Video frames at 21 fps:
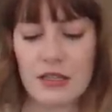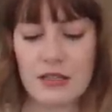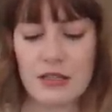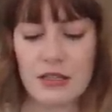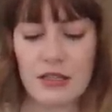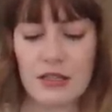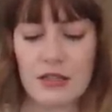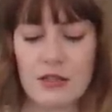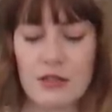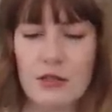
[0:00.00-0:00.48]
it's
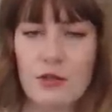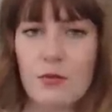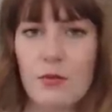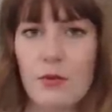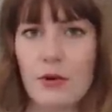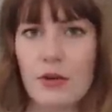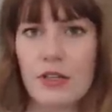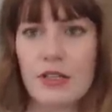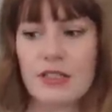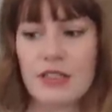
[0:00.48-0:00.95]
a
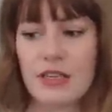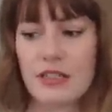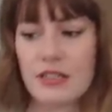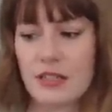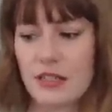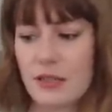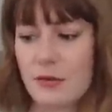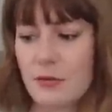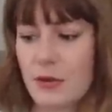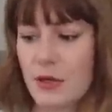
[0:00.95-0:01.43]
super
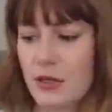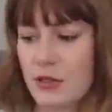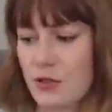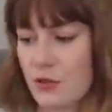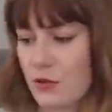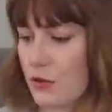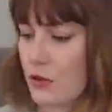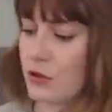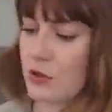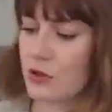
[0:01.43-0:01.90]
necessity
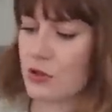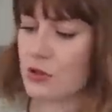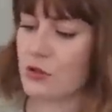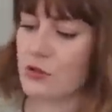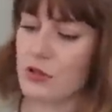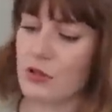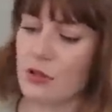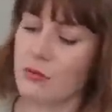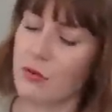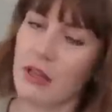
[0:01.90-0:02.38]
because you could just
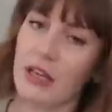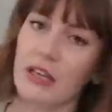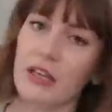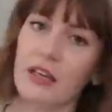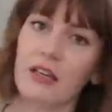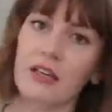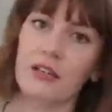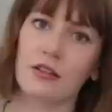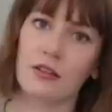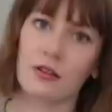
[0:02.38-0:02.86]
use the
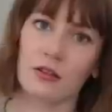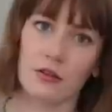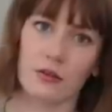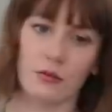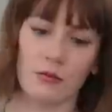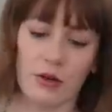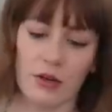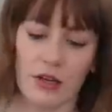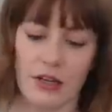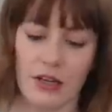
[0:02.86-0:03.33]
blanket
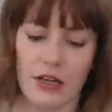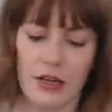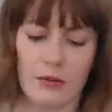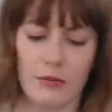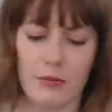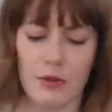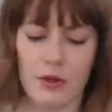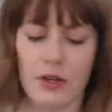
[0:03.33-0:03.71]
or whatnot,